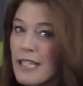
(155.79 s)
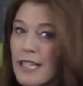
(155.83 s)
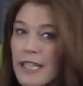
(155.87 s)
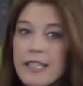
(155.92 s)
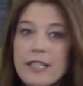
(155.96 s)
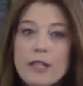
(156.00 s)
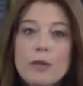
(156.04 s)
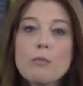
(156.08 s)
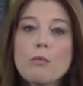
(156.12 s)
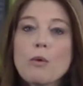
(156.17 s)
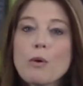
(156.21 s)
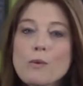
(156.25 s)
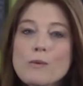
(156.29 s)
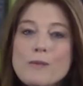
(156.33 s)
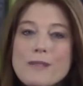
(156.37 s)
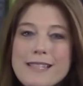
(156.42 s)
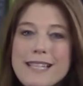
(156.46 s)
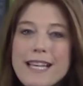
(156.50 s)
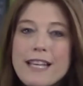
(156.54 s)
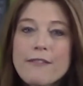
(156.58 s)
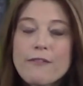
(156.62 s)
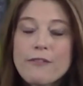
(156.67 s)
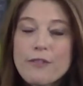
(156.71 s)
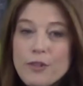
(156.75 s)
and it won't
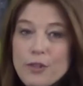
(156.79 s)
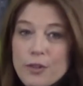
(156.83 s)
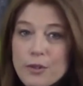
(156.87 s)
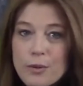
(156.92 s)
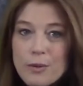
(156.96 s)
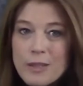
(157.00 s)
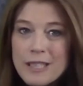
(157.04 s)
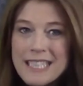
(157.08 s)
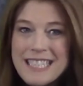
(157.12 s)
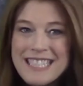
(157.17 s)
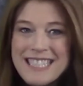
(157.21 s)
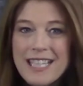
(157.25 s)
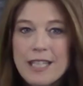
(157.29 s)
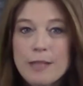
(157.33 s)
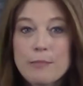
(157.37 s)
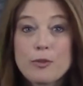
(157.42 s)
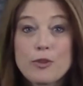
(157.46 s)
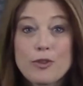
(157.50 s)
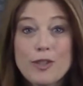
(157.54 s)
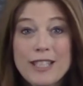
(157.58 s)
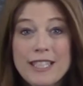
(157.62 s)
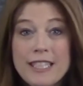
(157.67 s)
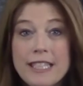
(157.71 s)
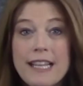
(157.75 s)
save you any time
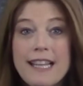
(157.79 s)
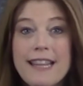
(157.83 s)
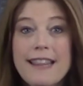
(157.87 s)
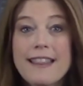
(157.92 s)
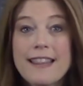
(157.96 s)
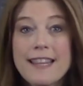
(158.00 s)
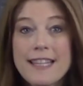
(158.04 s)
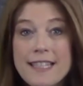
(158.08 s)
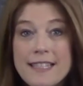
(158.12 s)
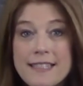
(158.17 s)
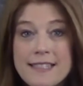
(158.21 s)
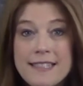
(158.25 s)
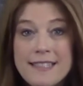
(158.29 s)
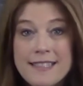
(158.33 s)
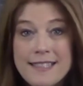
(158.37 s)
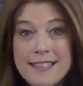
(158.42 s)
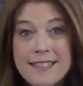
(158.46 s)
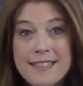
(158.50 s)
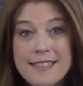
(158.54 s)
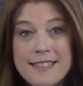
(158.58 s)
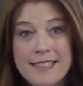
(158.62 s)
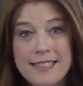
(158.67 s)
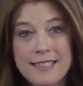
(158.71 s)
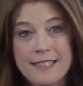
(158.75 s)
training this
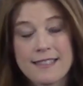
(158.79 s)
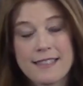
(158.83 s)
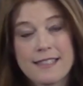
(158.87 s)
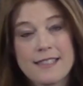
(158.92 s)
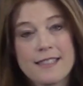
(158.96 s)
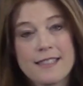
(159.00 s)
assistant.